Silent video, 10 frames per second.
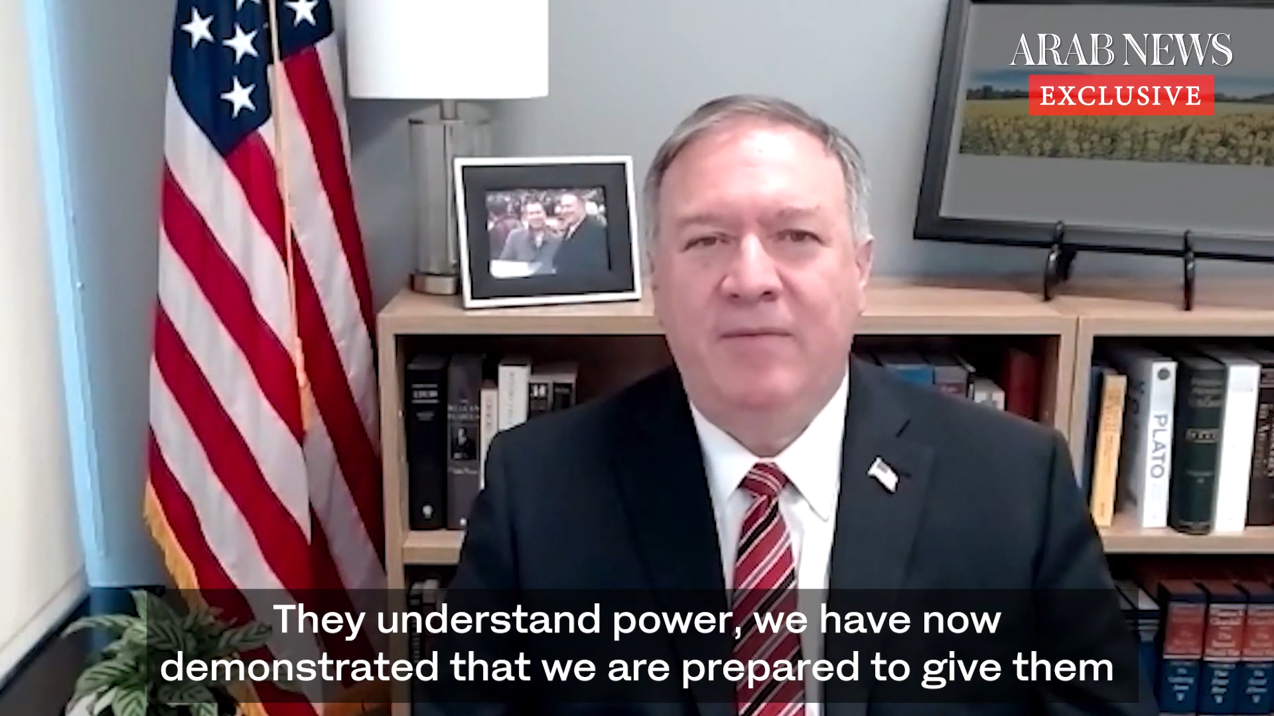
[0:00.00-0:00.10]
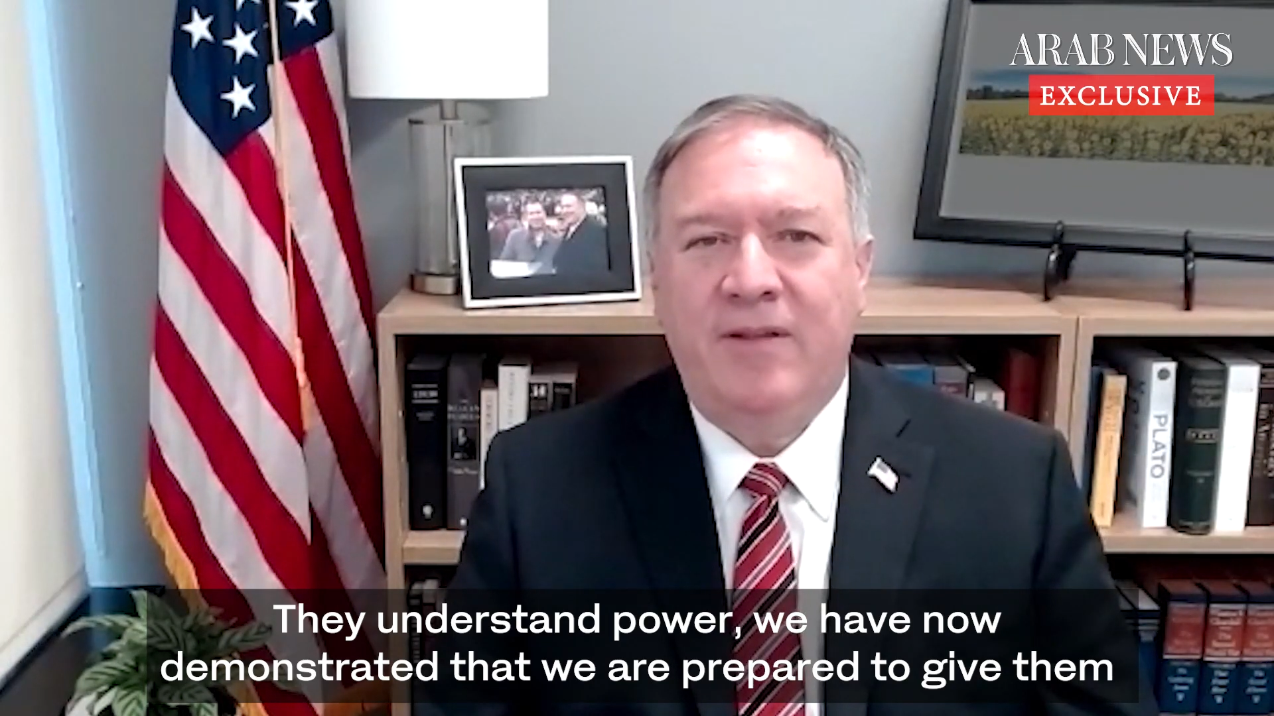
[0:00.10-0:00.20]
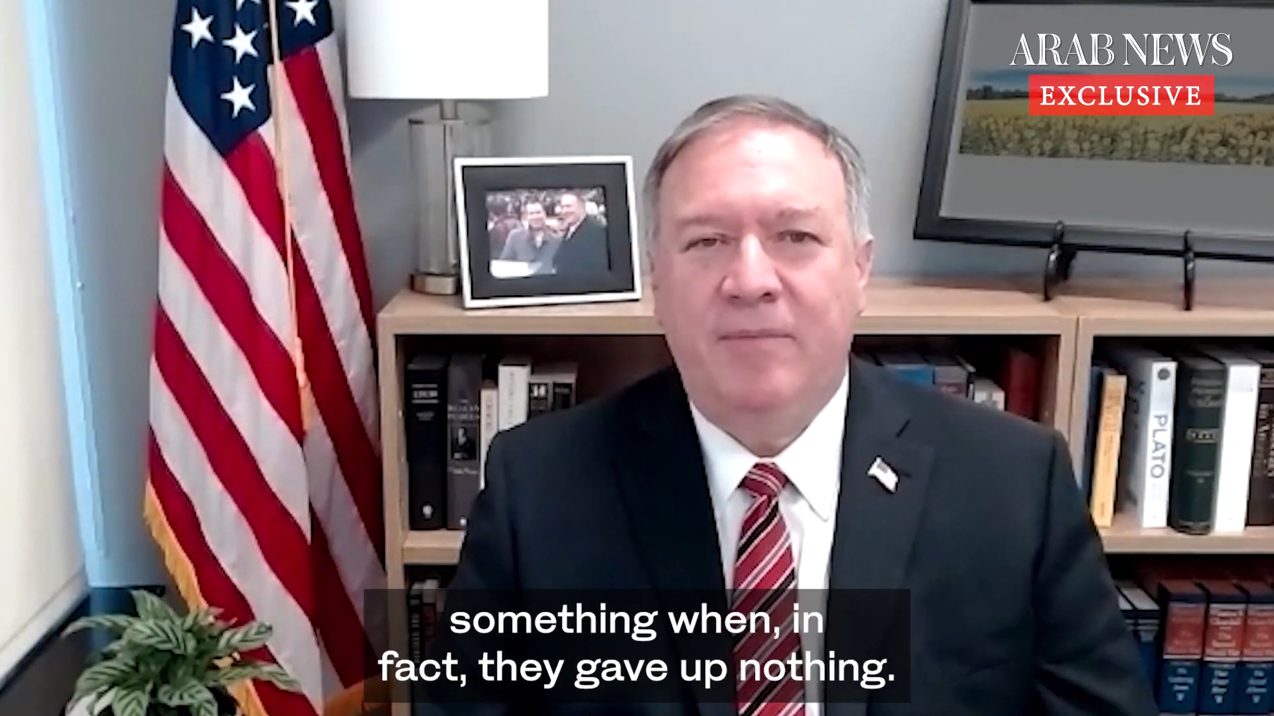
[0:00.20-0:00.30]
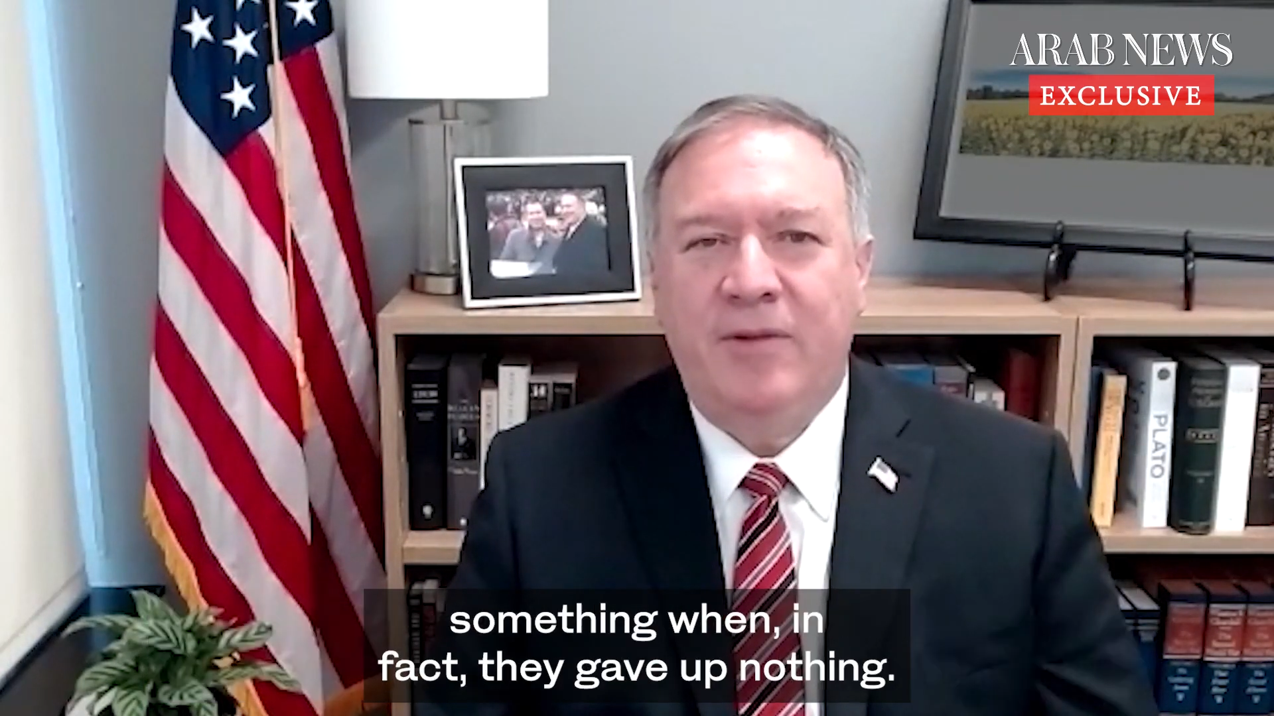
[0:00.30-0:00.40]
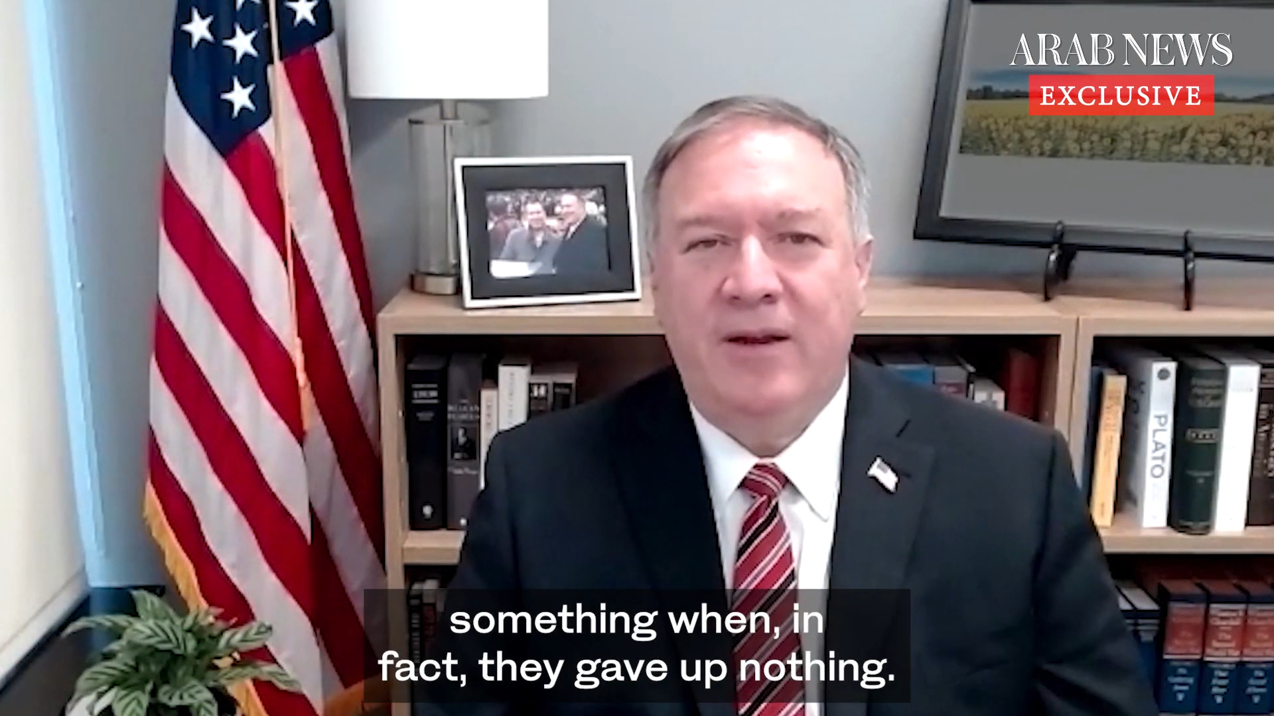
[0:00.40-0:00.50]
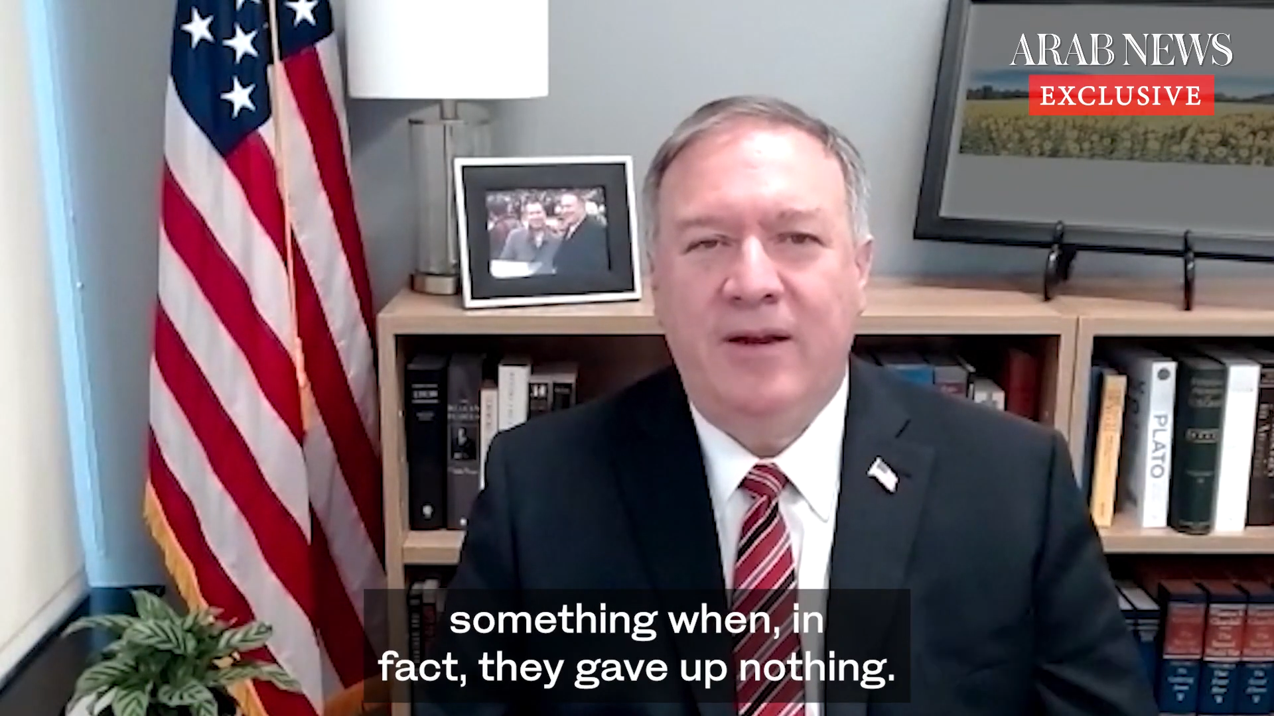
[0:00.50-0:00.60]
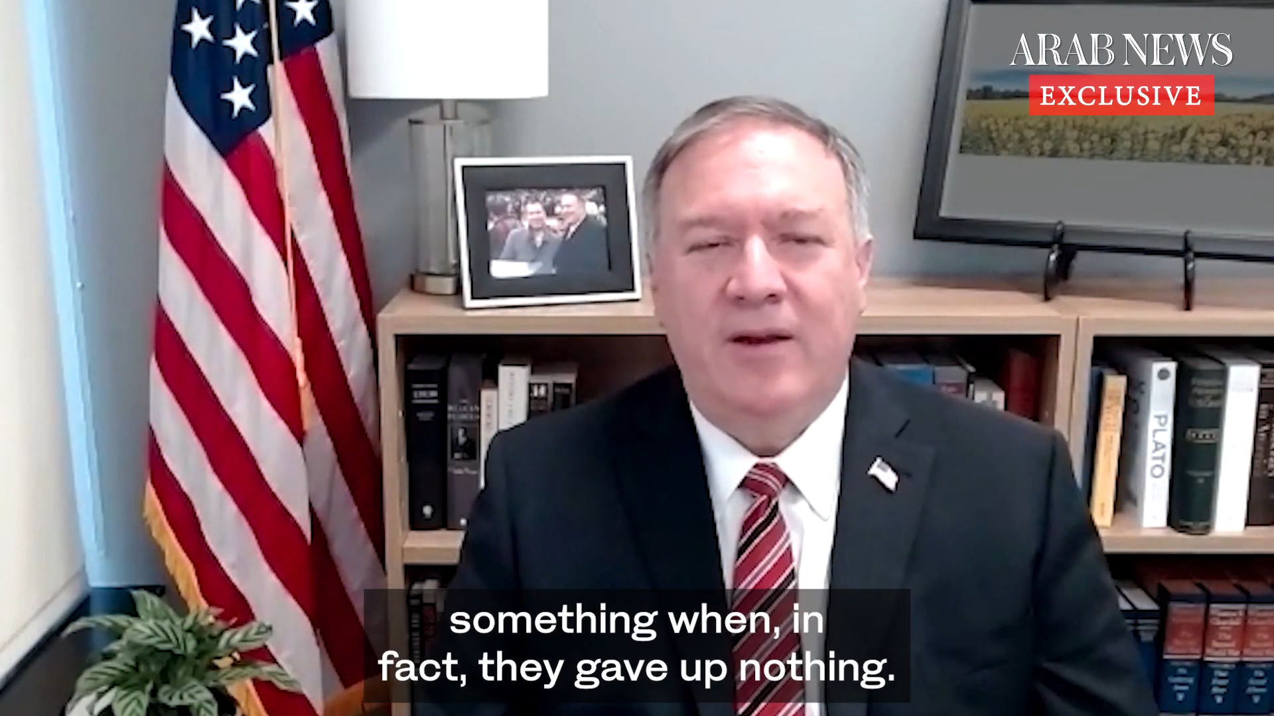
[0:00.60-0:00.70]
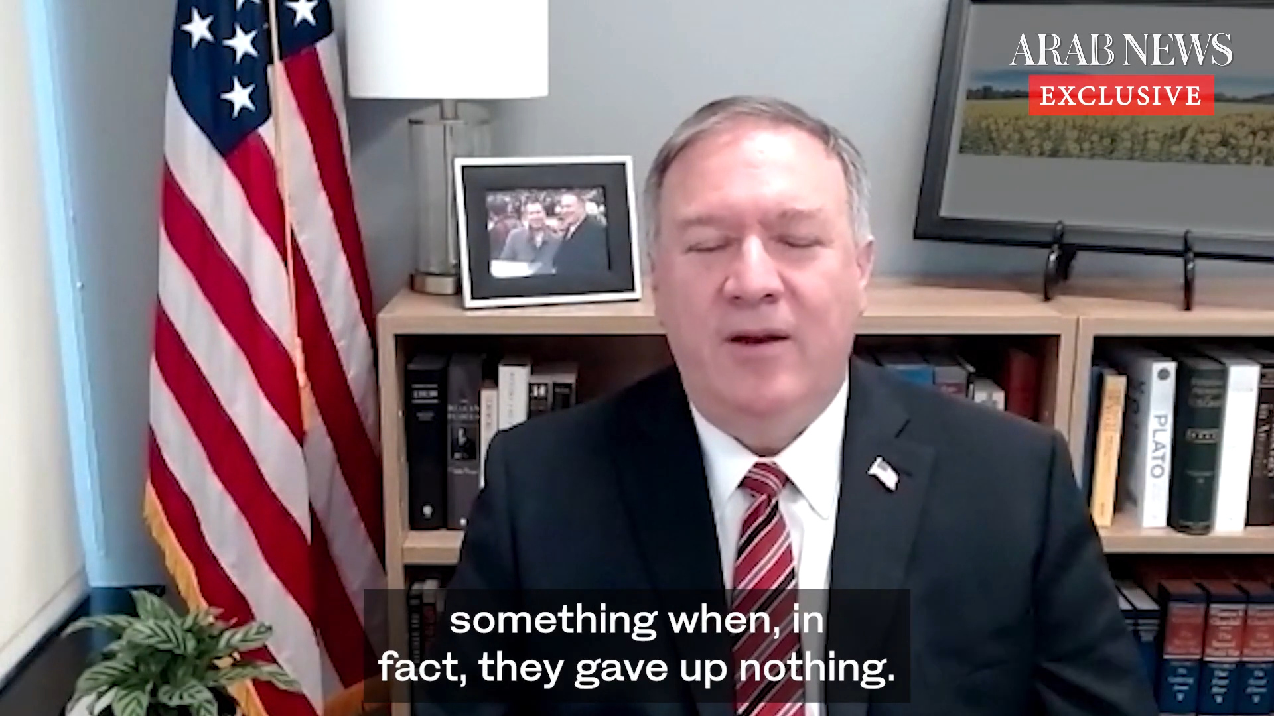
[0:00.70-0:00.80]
something